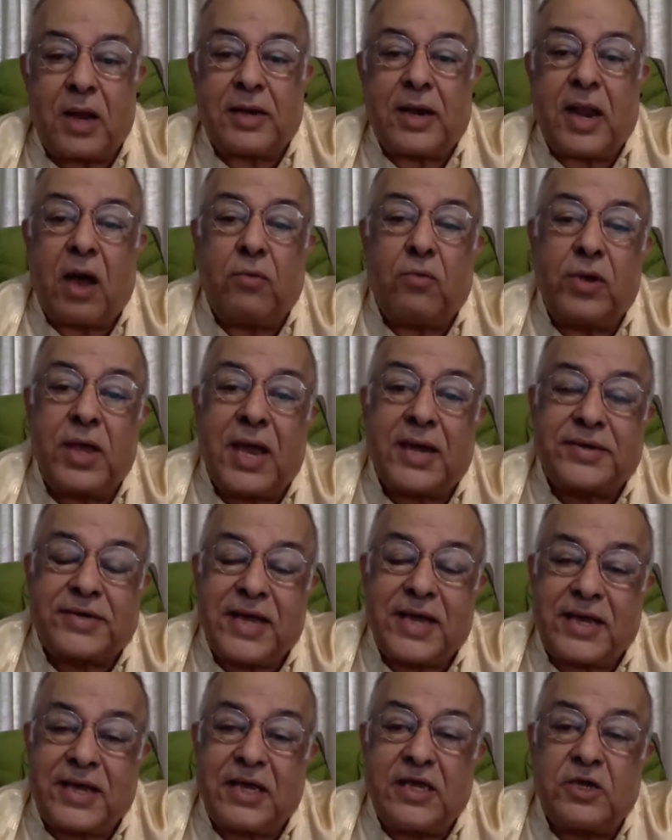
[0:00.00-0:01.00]
Now we are
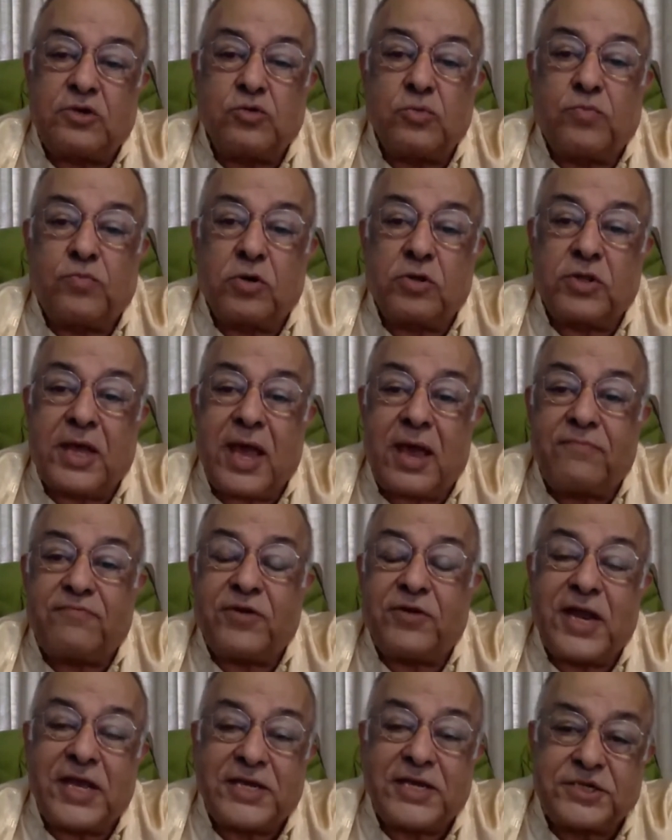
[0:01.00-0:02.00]
taking it to Bodh Gaya
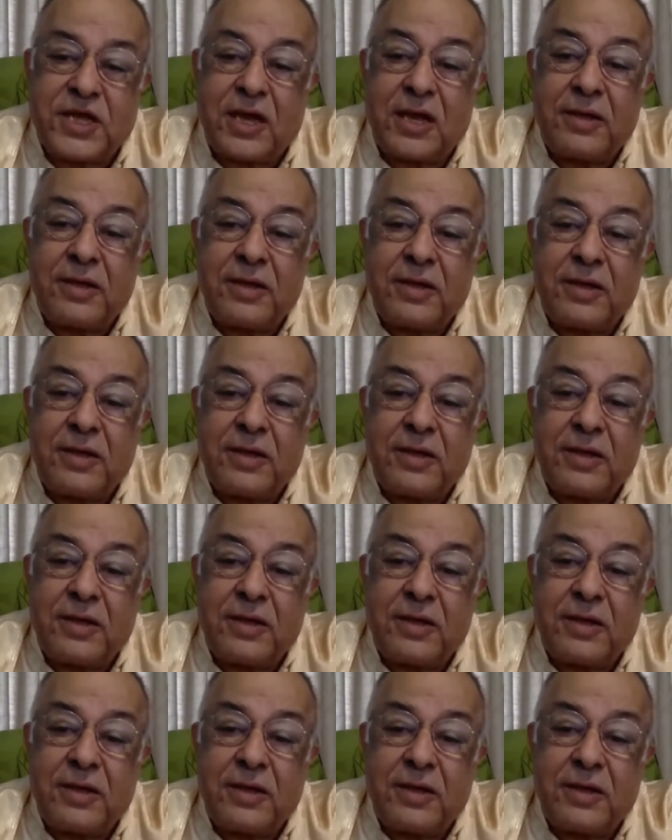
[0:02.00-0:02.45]
for next year